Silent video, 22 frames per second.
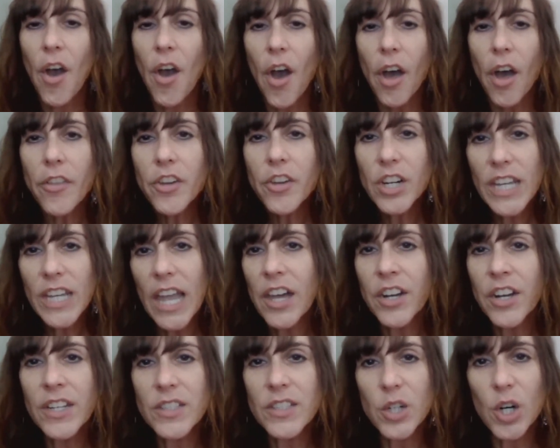Other
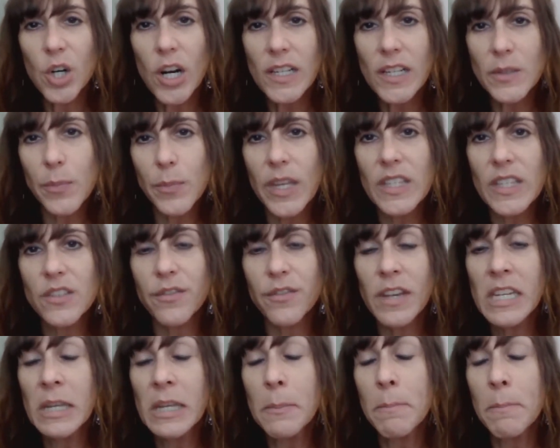counties across
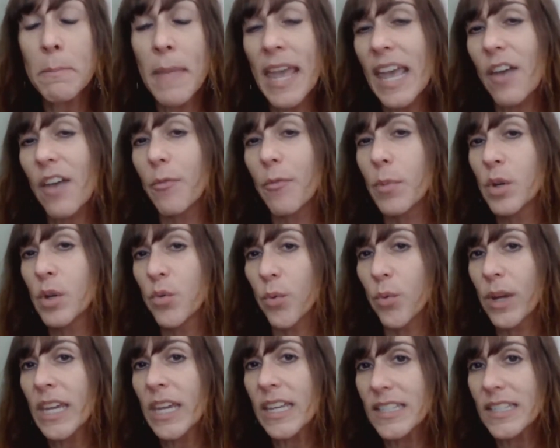Pennsylvania may have been
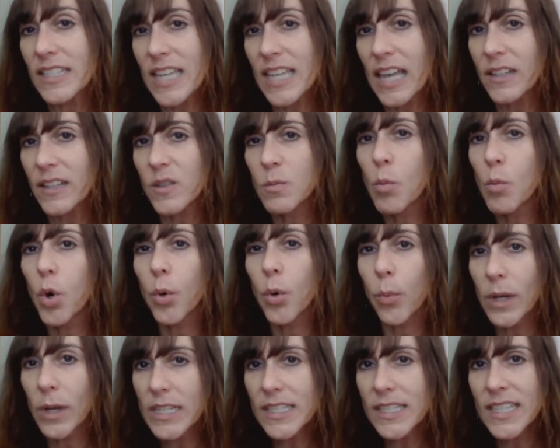reassessed more
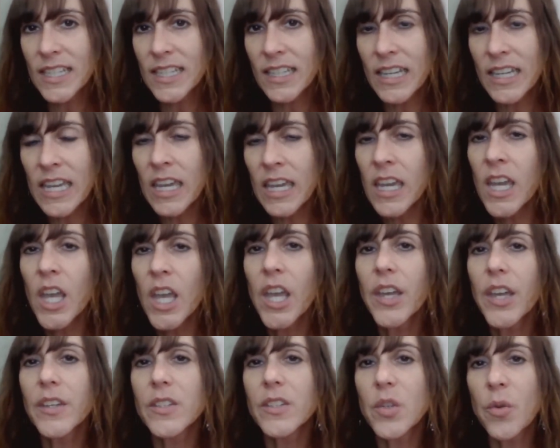recently,
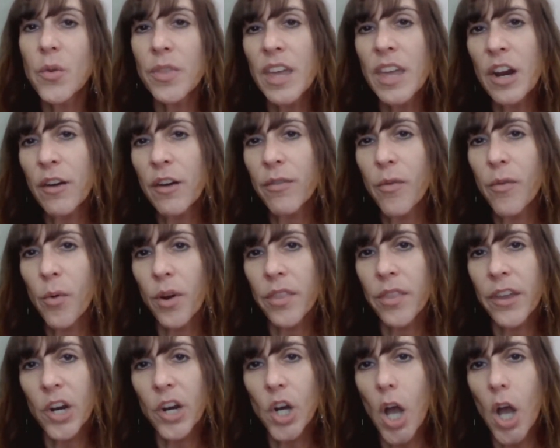so therefore
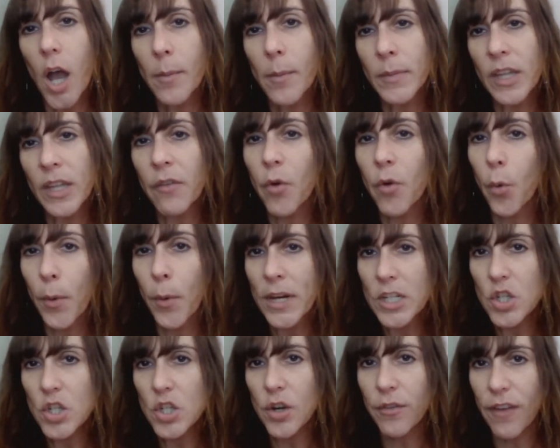their common level
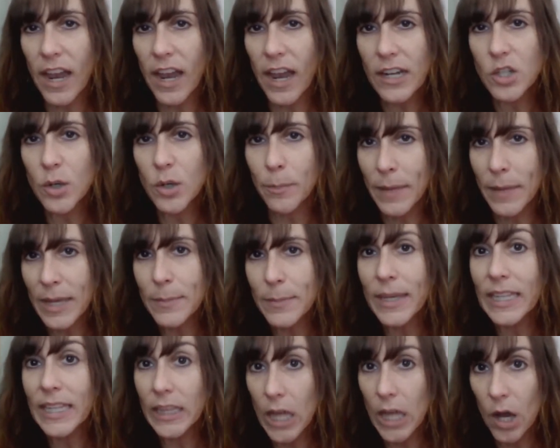ratio factor may
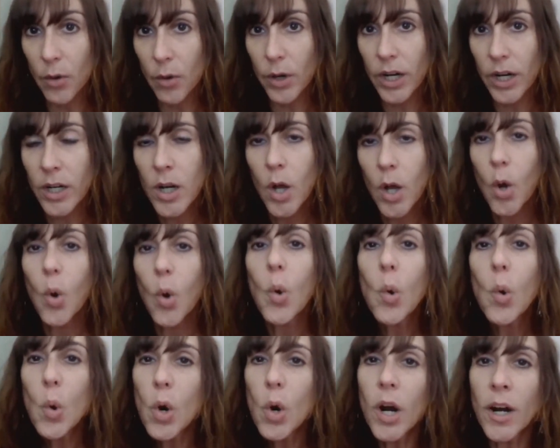be lower.
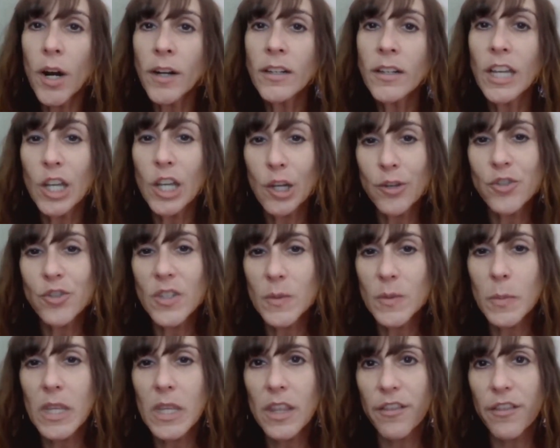Or it could
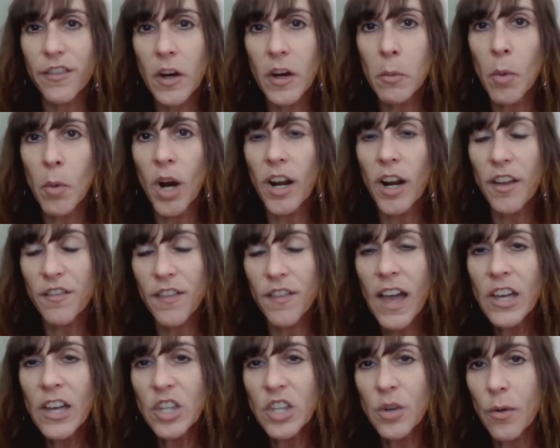just be the fair market
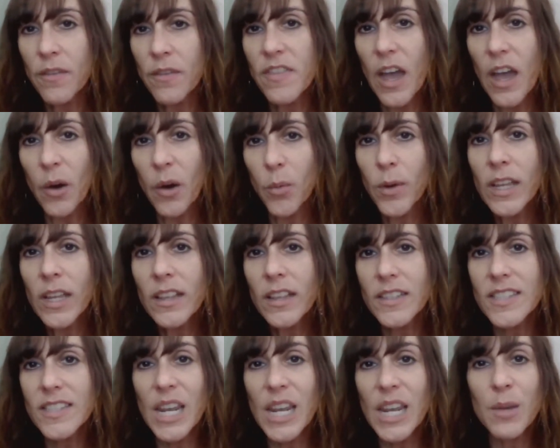value of that real
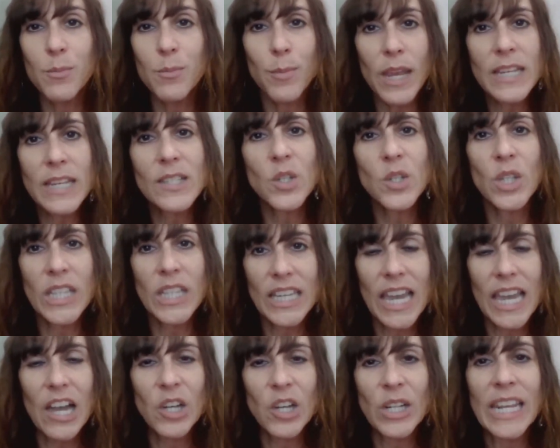estate based on the
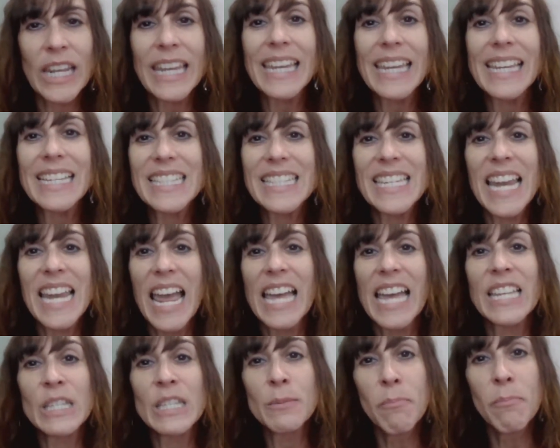county isn't
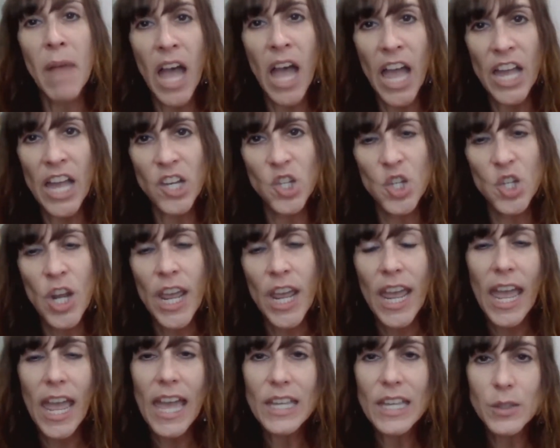as much
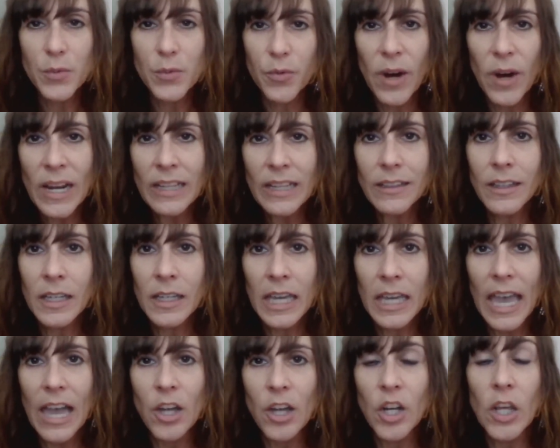as Franklin
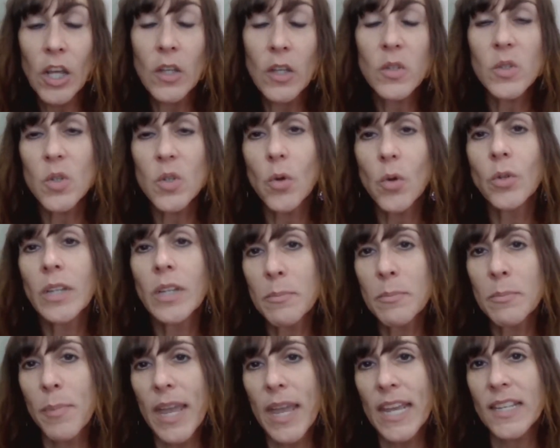County, solely
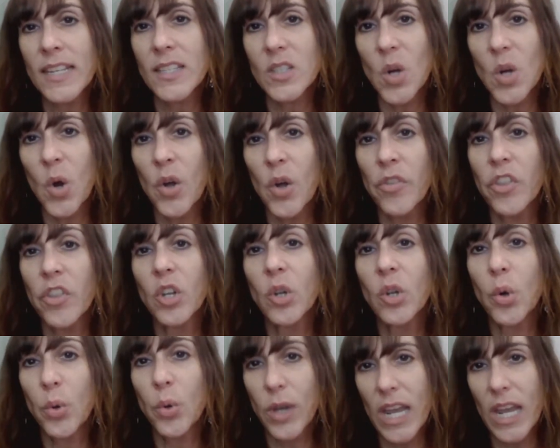based on the
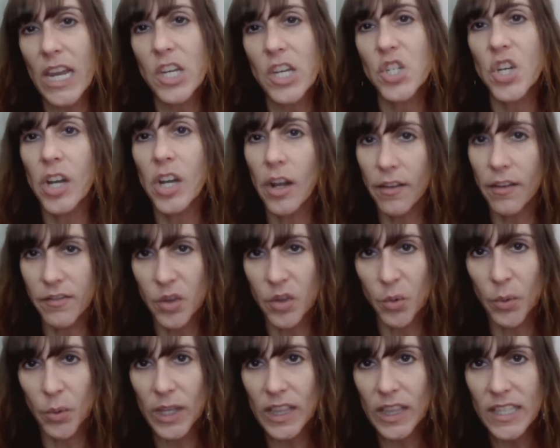location of the
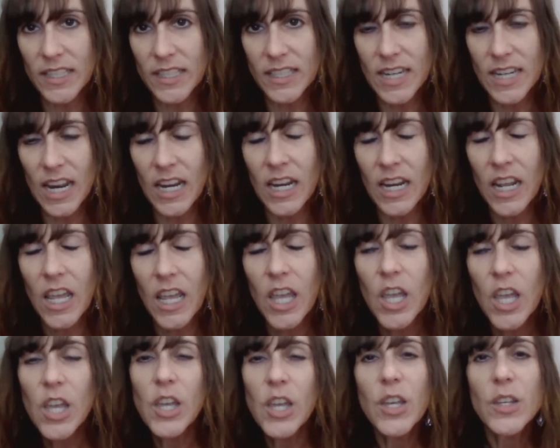real estate.
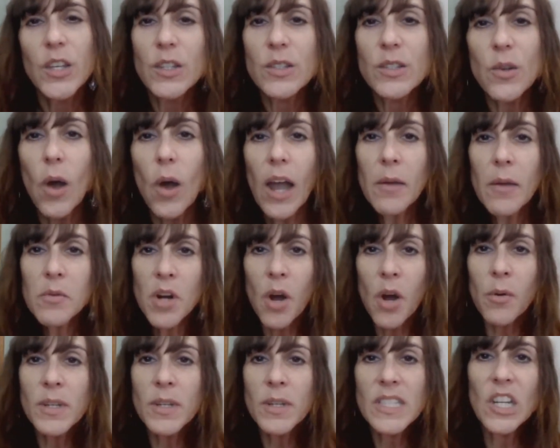So I would
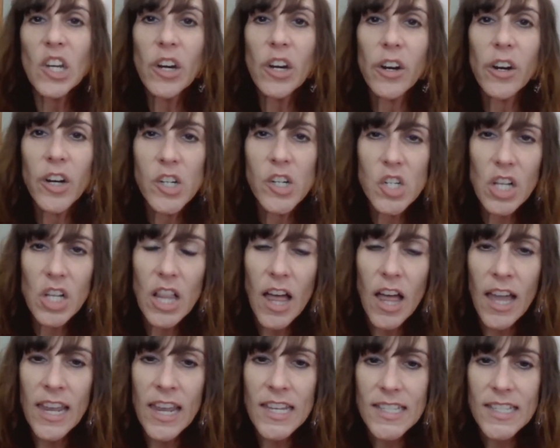always encourage
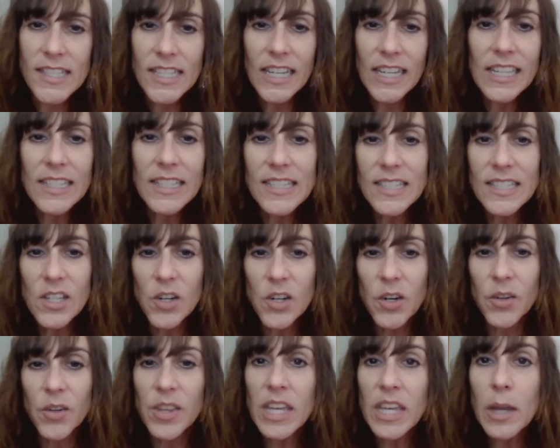clients to
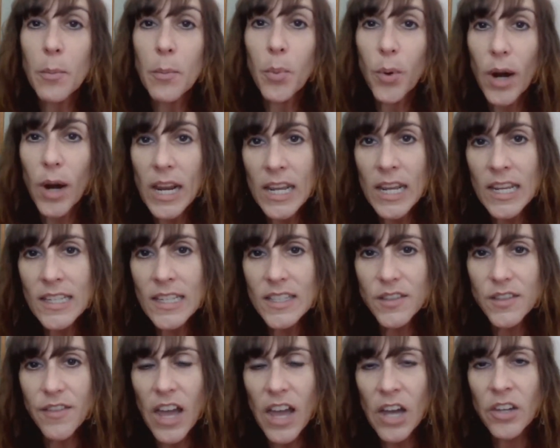consider the
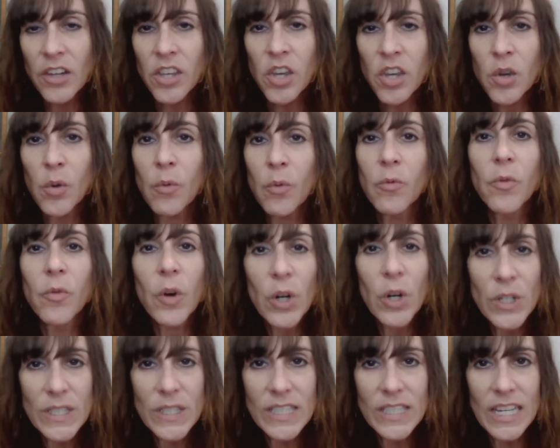appraised value
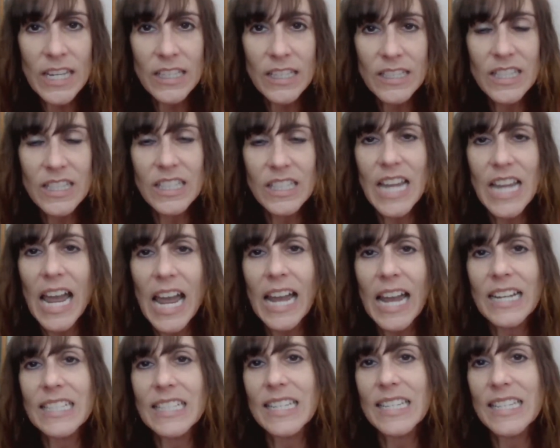versus the
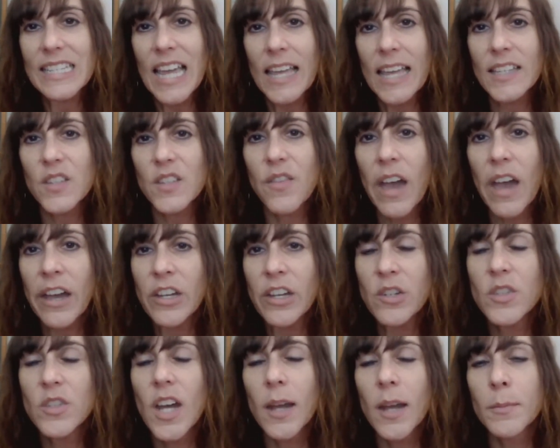tax assessed
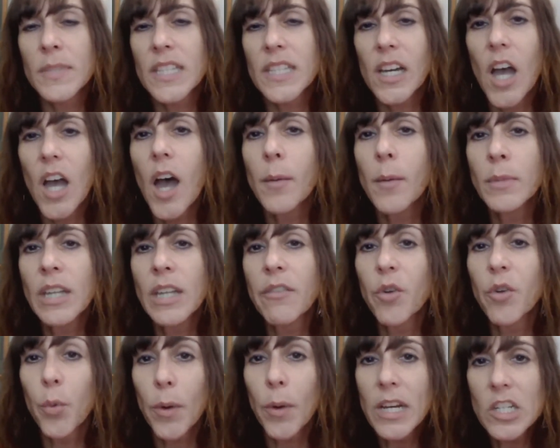value times the common
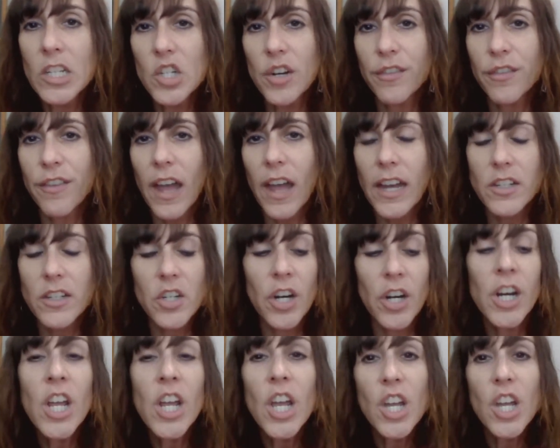level ratio
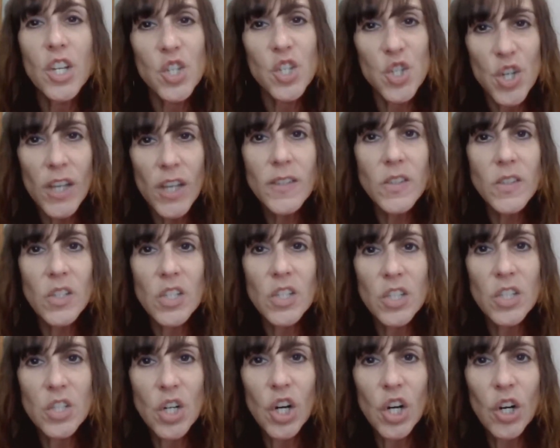factor, just to
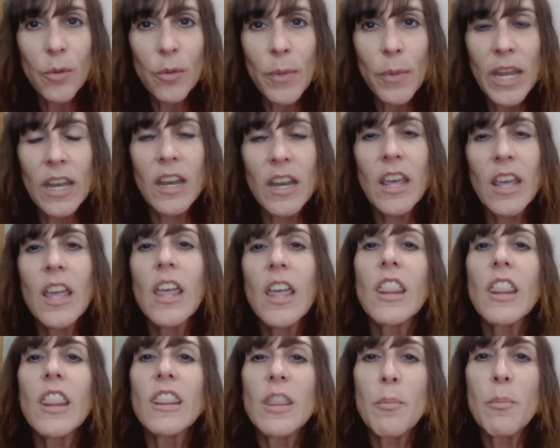determine
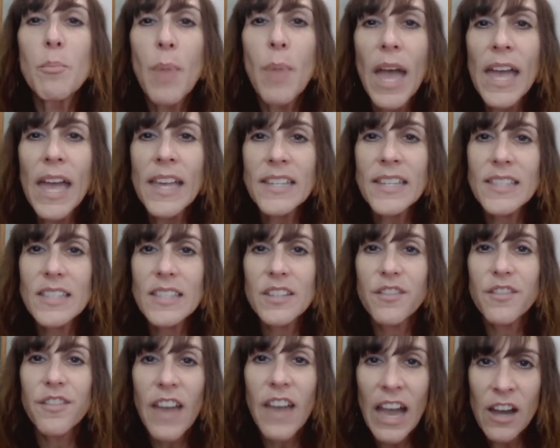the best
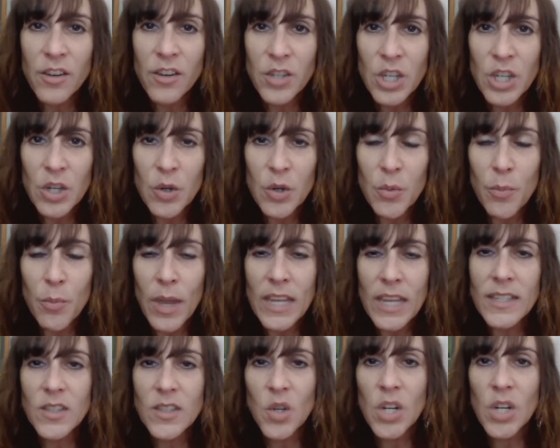value
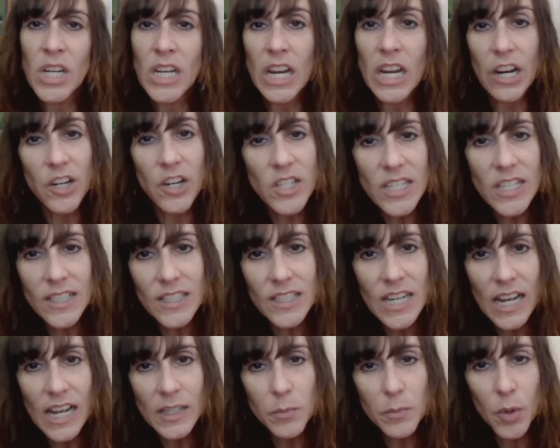based on inheritance
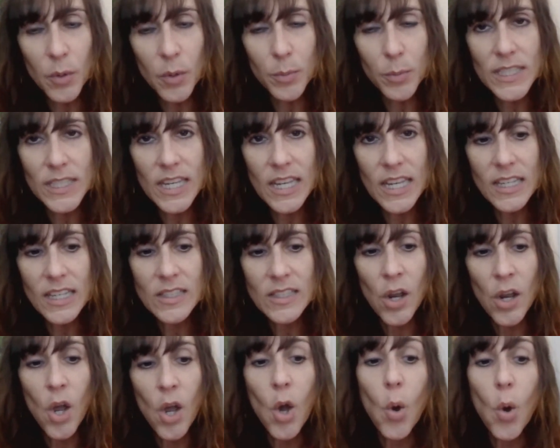tax purposes
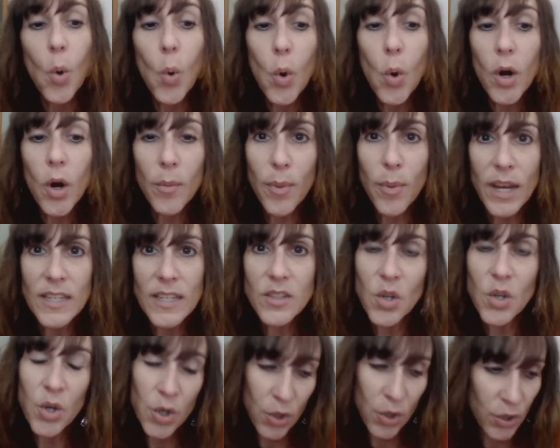or based
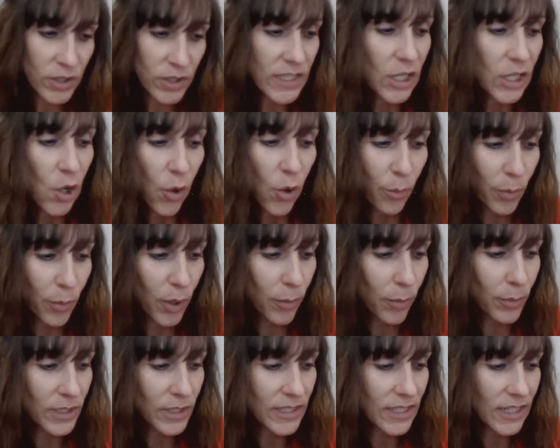on nursing home
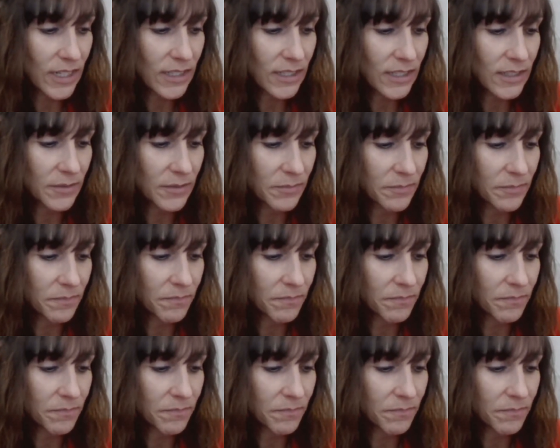purposes.